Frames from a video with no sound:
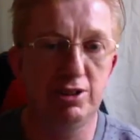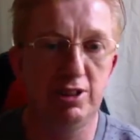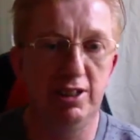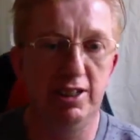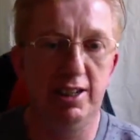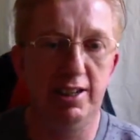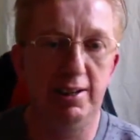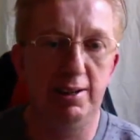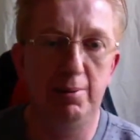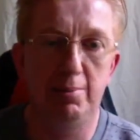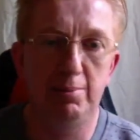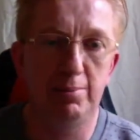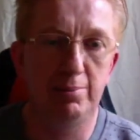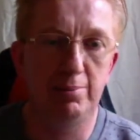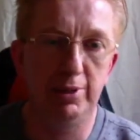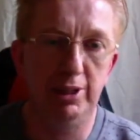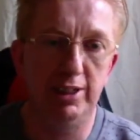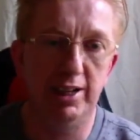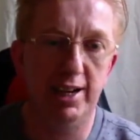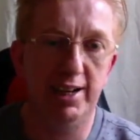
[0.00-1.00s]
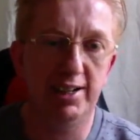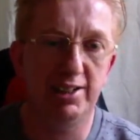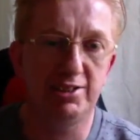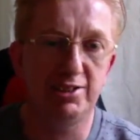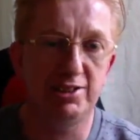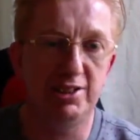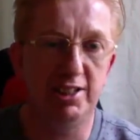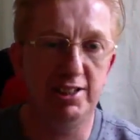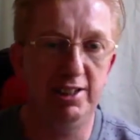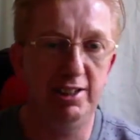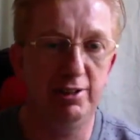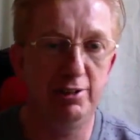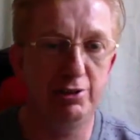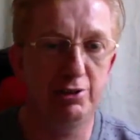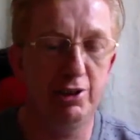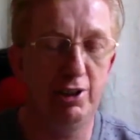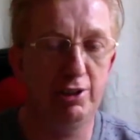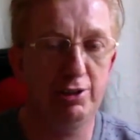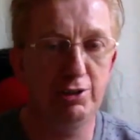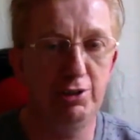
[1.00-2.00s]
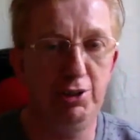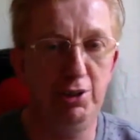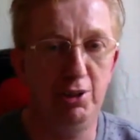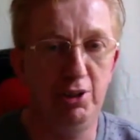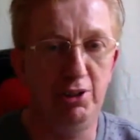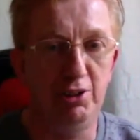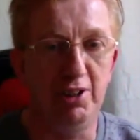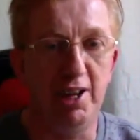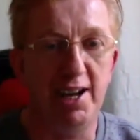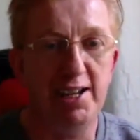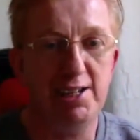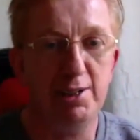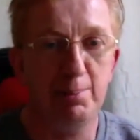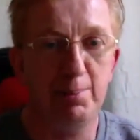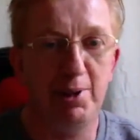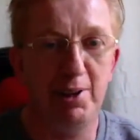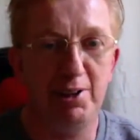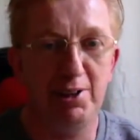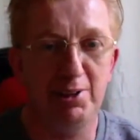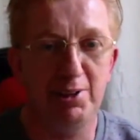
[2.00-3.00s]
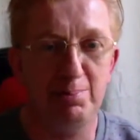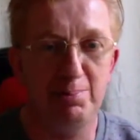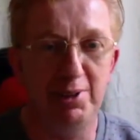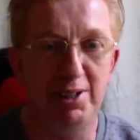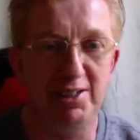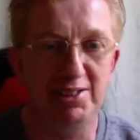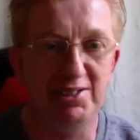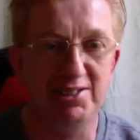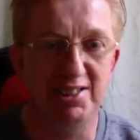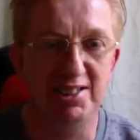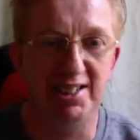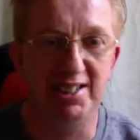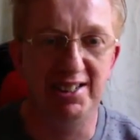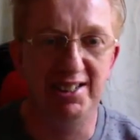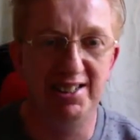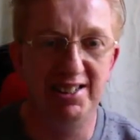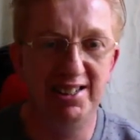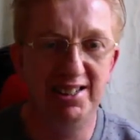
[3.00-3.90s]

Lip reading: I could sit here and talk to you all night about it, but I